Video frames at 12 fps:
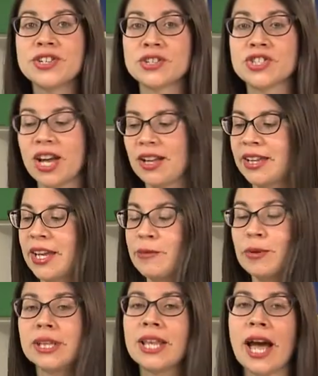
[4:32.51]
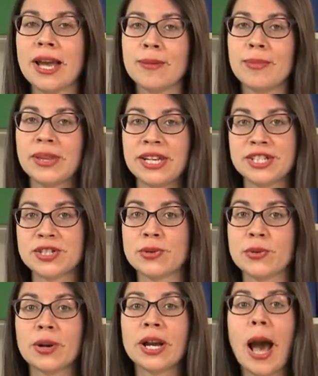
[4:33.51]
your child can reliably
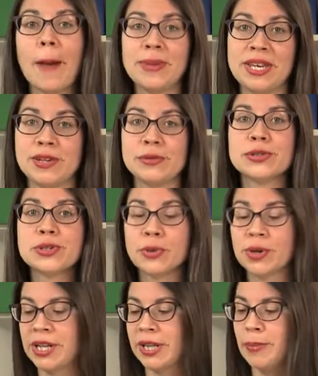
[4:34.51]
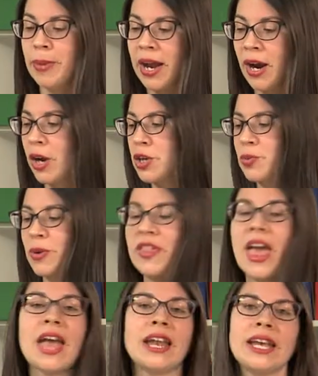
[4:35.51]
copy you sorting the bears with
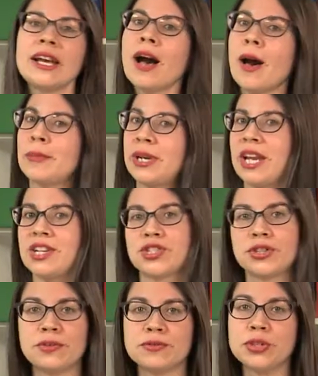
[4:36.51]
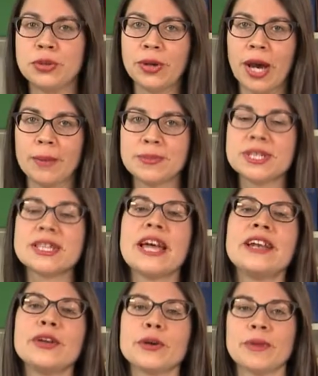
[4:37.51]
any combination of 2 cups,
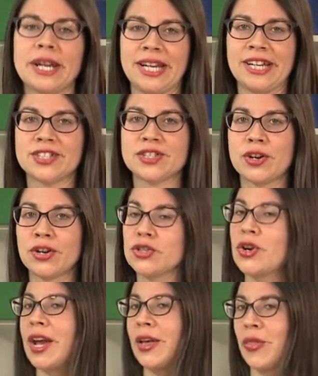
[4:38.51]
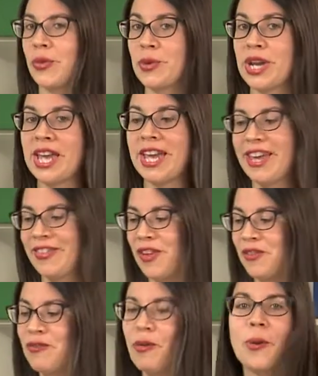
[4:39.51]
then you're ready to start trying 3 and
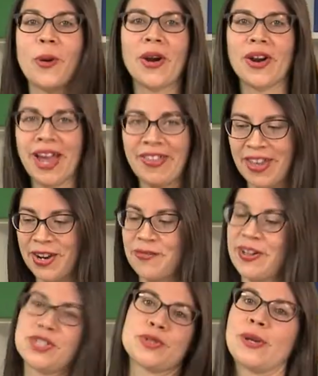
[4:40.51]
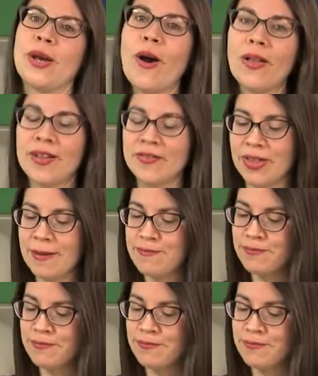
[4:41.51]
then 4 and then eventually all of them.